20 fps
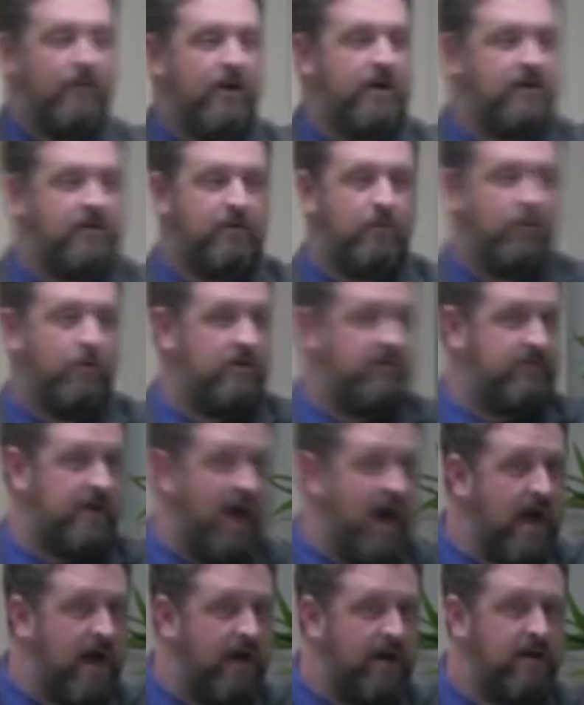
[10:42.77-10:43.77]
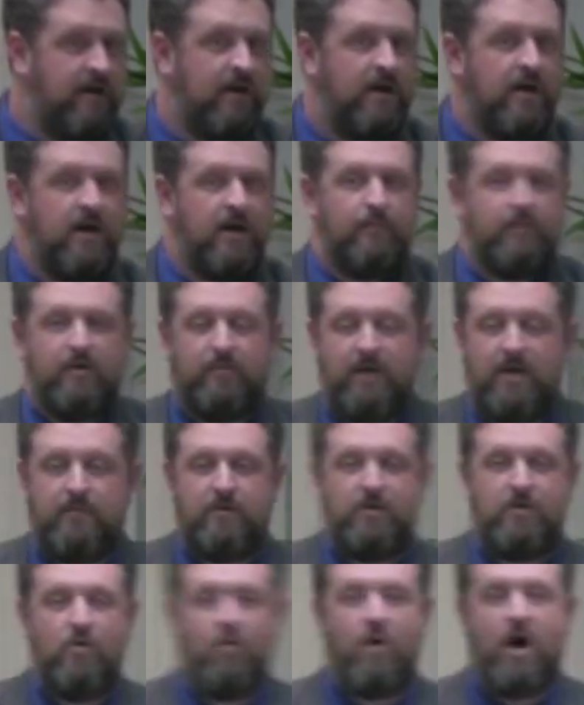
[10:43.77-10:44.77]
written in the Word of God, but
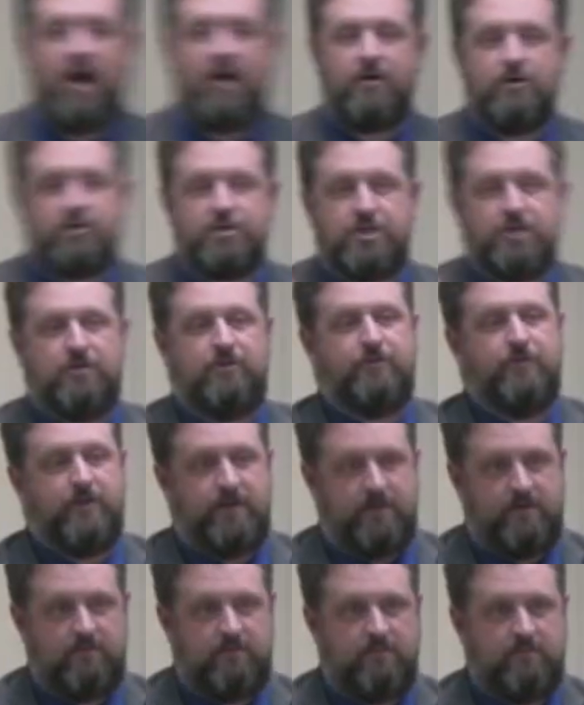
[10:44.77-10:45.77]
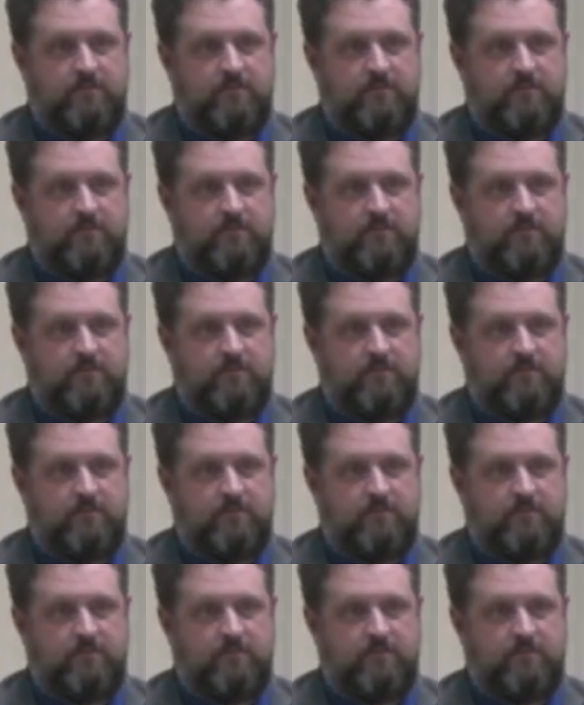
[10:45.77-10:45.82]
maybe you want your children,